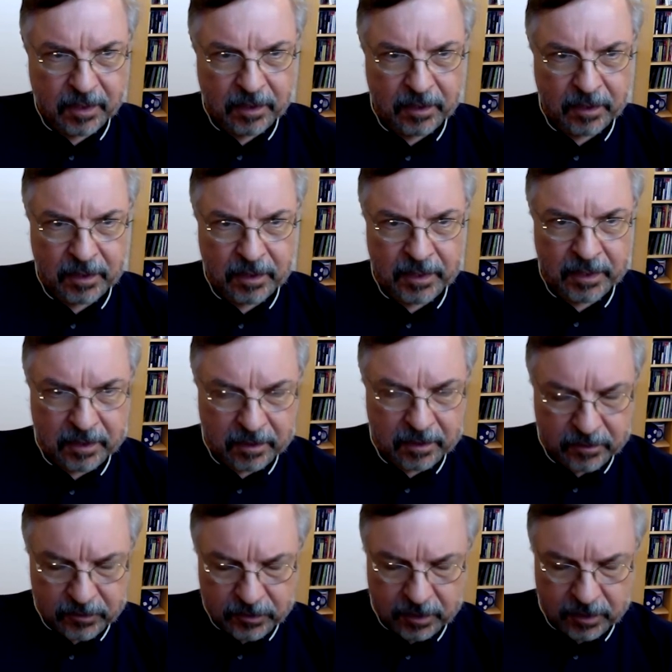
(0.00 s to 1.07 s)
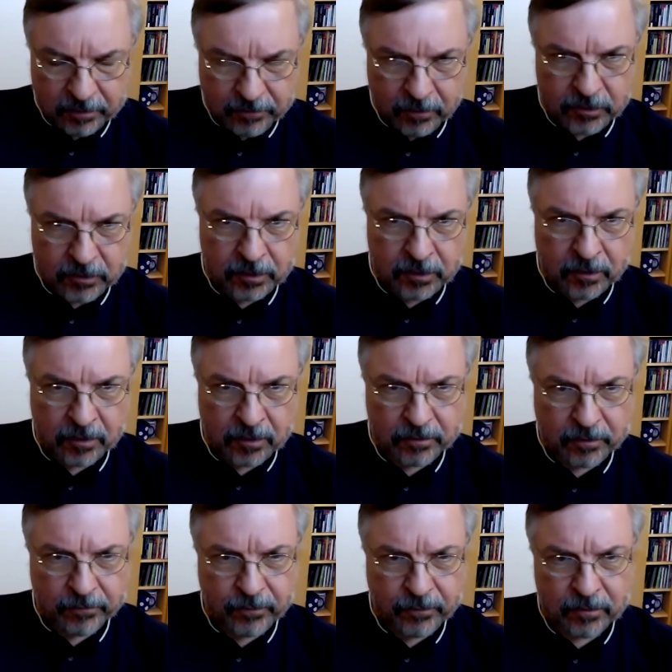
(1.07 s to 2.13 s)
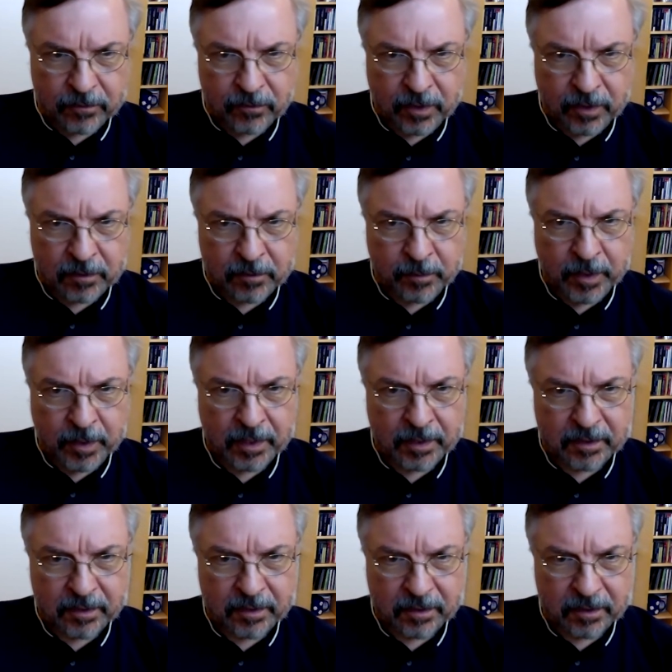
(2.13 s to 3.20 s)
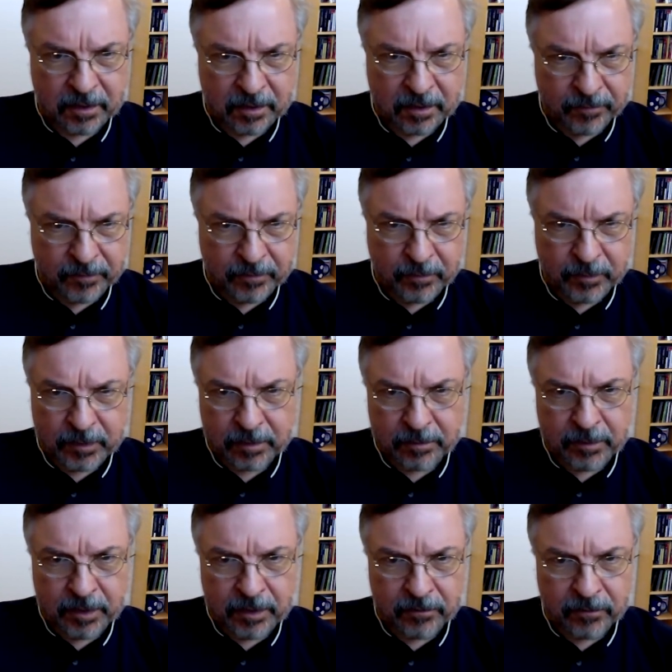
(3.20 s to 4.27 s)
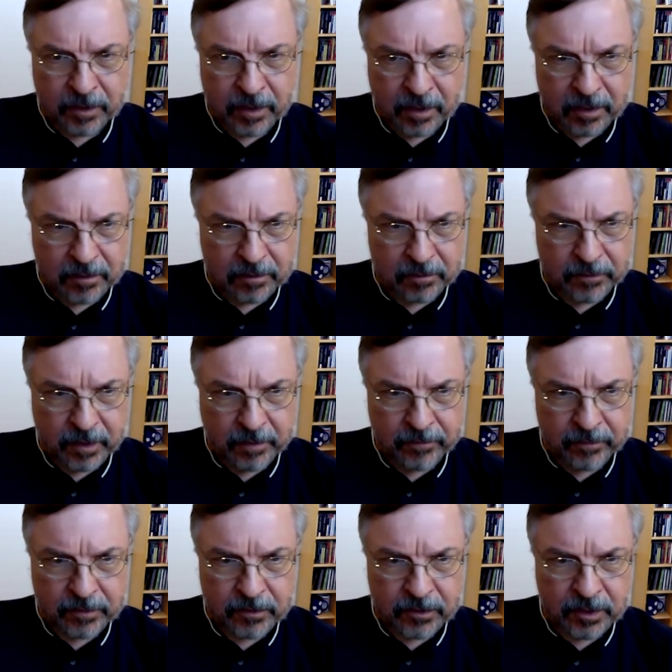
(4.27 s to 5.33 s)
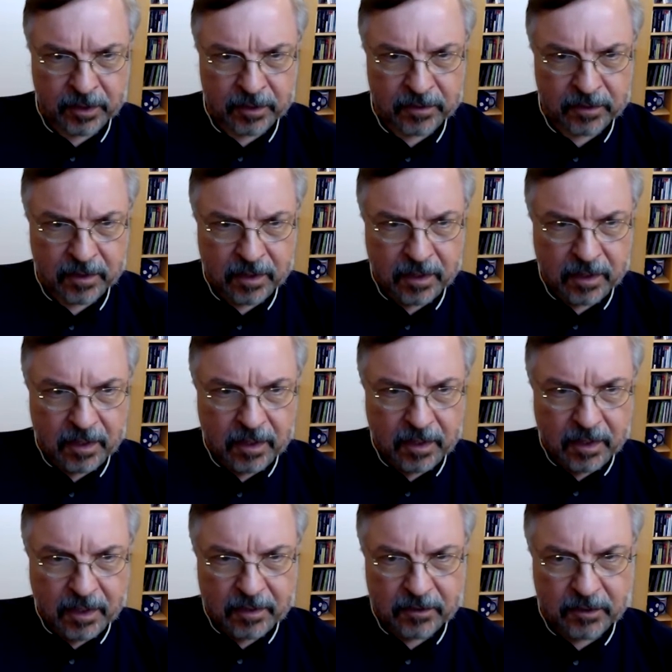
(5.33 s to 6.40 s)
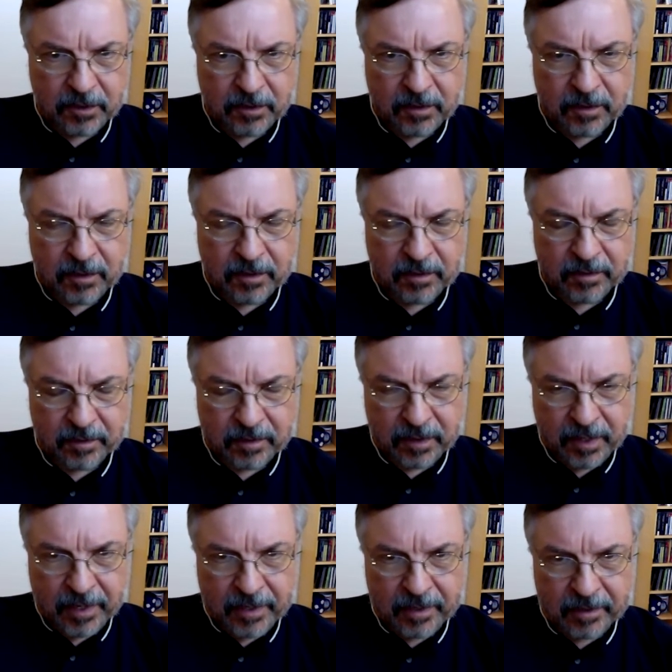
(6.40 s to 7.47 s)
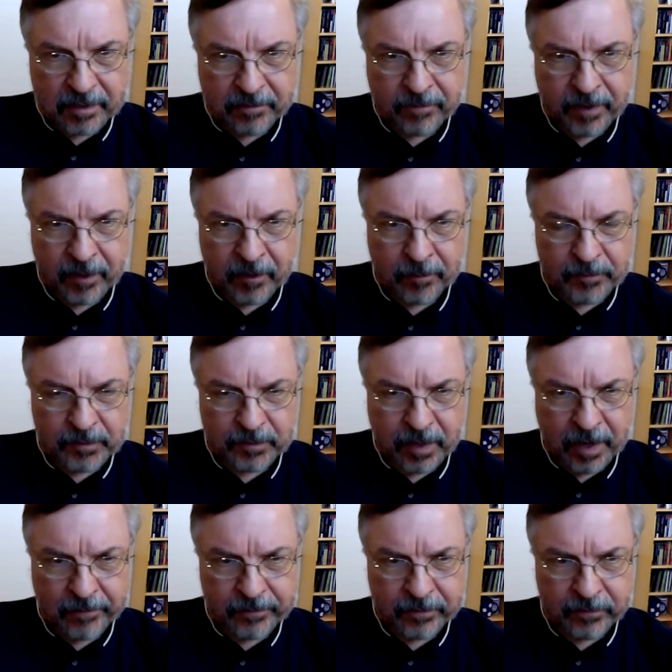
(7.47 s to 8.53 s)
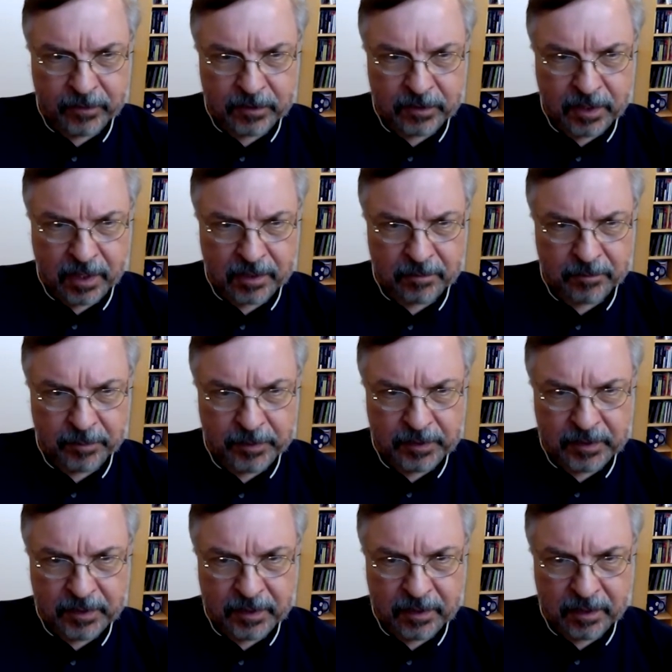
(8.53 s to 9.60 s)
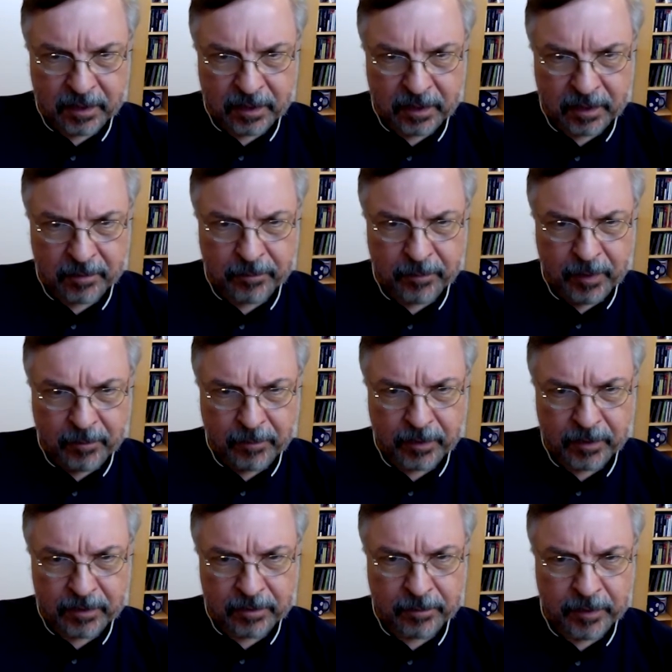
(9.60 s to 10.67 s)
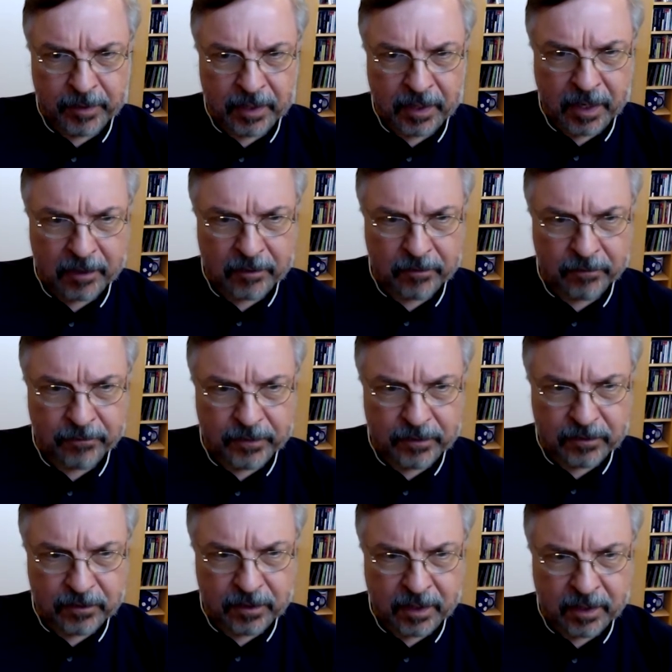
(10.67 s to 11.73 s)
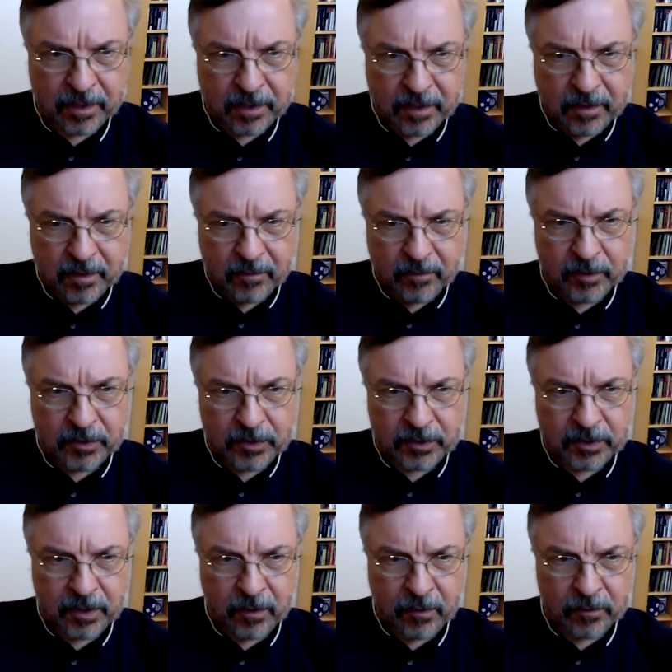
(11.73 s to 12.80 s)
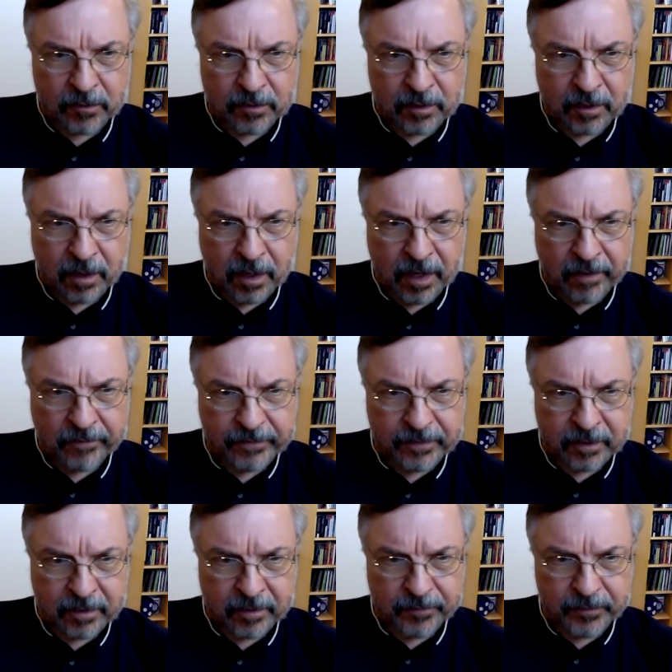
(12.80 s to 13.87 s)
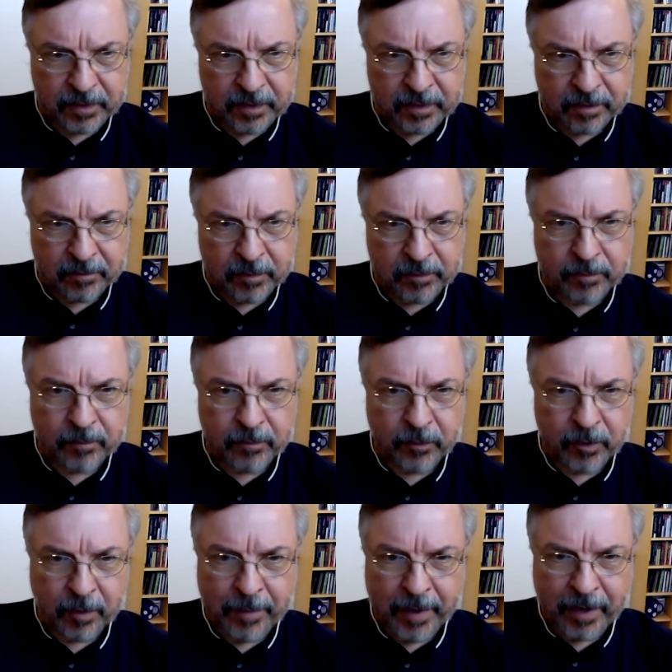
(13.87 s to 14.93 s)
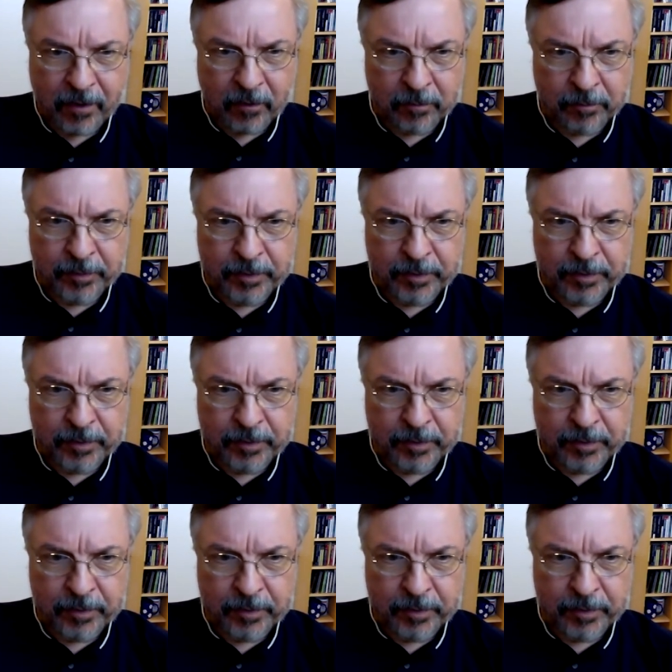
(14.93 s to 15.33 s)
A year later, she unfortunately lost her first transplant with immediate recurrence of the FSGS. She then developed, after restarting PD, a peritoneal pericardial fistula, which closed thereafter, and then we put her back on